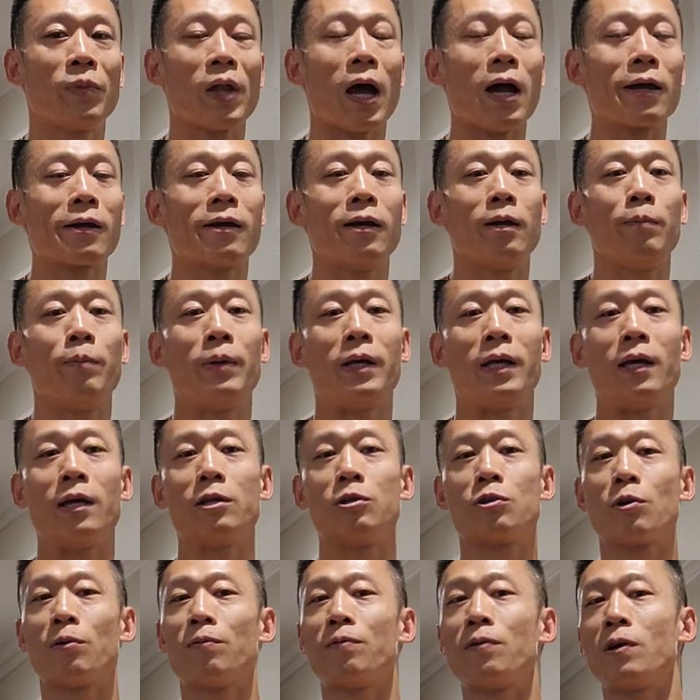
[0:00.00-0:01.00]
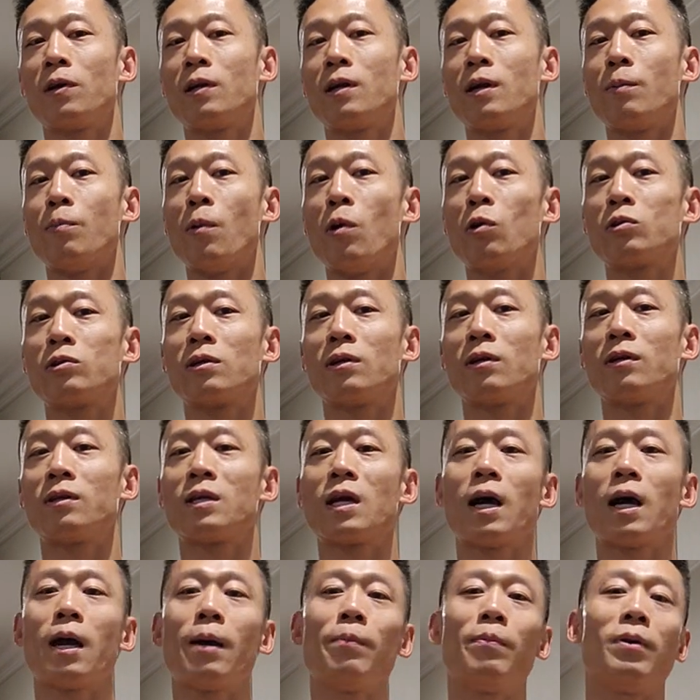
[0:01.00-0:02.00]
I could be introverted most of the
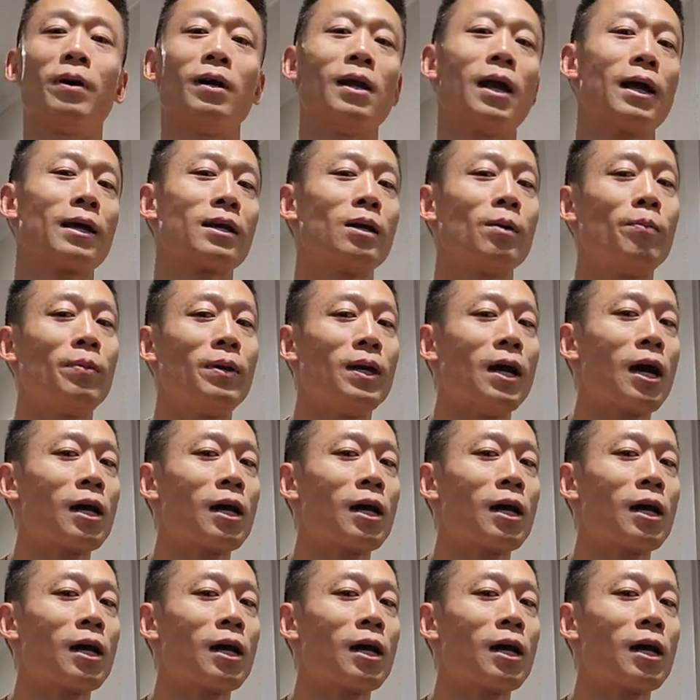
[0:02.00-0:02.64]
time, but I could be